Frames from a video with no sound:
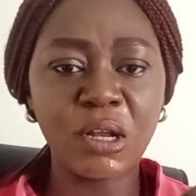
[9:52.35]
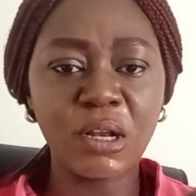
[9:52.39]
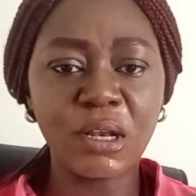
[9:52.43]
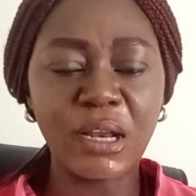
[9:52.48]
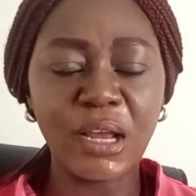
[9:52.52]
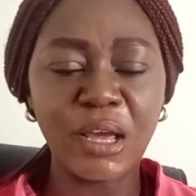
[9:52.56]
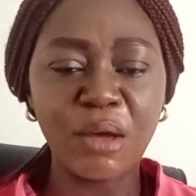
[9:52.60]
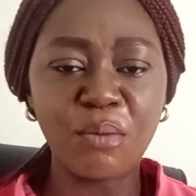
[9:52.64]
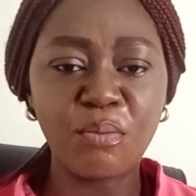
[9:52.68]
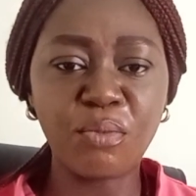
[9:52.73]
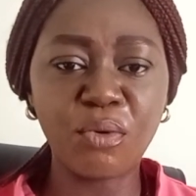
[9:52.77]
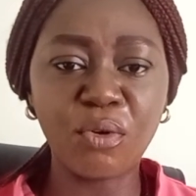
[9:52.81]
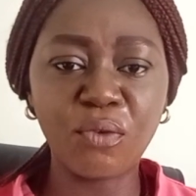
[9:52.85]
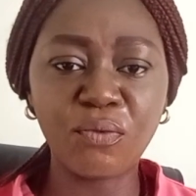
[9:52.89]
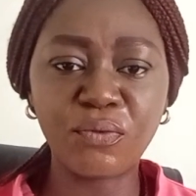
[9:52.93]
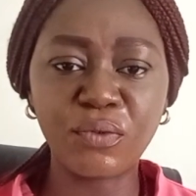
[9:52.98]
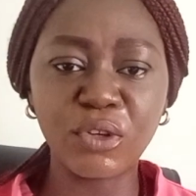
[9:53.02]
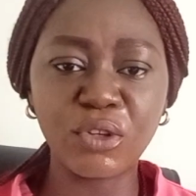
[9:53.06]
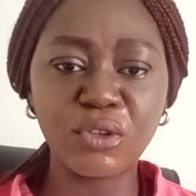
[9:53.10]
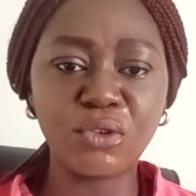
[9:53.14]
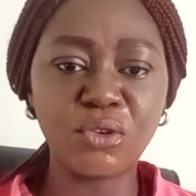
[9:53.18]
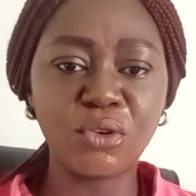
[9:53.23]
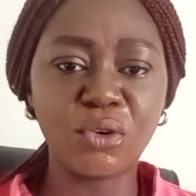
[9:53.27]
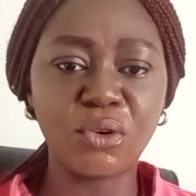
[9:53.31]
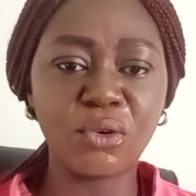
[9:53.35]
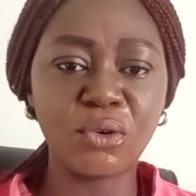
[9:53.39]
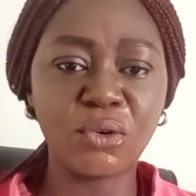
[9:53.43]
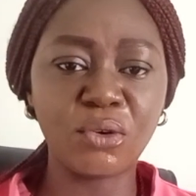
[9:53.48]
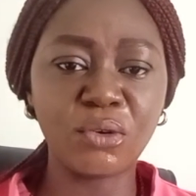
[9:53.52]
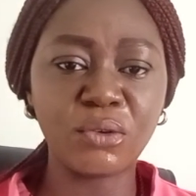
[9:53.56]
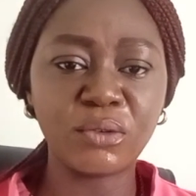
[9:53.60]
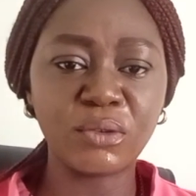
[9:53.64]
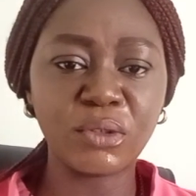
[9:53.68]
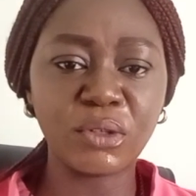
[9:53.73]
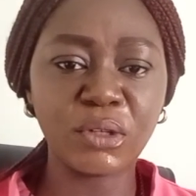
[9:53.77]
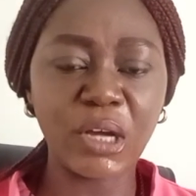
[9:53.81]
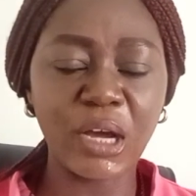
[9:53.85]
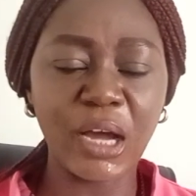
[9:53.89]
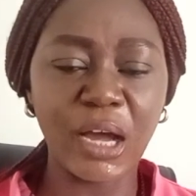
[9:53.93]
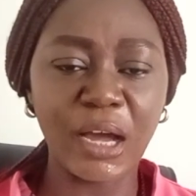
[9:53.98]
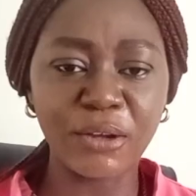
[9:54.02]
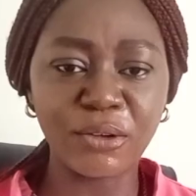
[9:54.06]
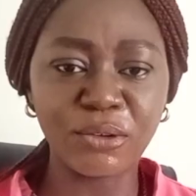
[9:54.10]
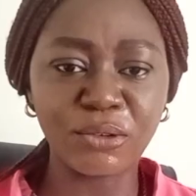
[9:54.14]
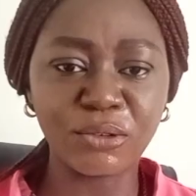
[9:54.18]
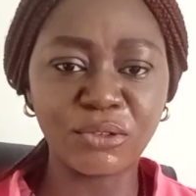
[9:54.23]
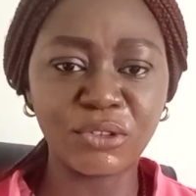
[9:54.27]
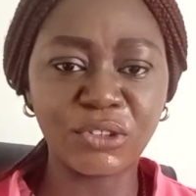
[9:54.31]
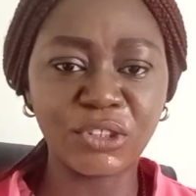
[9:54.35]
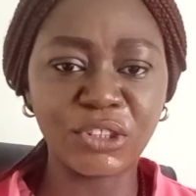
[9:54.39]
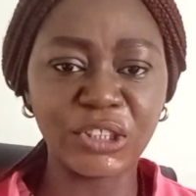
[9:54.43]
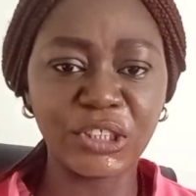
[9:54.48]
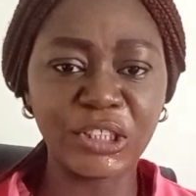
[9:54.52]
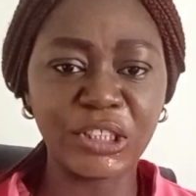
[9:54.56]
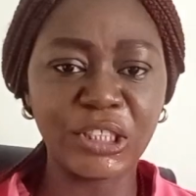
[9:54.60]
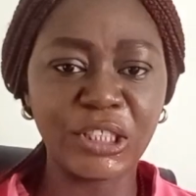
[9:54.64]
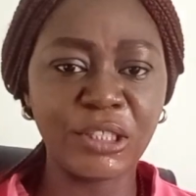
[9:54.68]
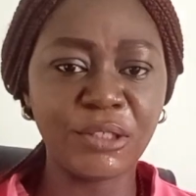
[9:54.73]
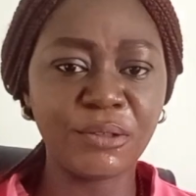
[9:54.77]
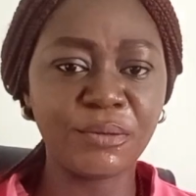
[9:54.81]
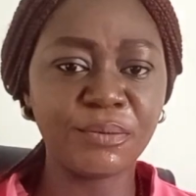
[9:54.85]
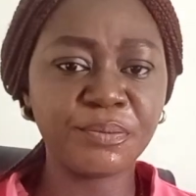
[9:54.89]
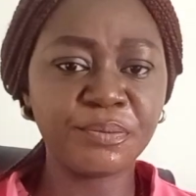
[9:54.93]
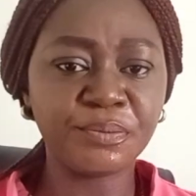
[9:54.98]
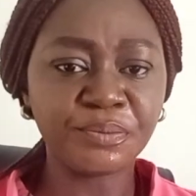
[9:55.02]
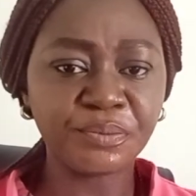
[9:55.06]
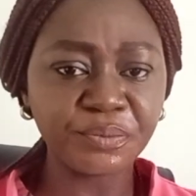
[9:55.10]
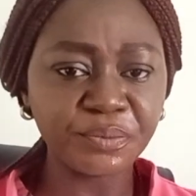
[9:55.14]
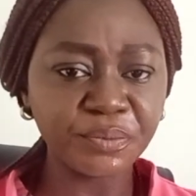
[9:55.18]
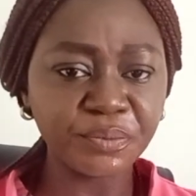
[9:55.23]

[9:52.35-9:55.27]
like povidone, iodine,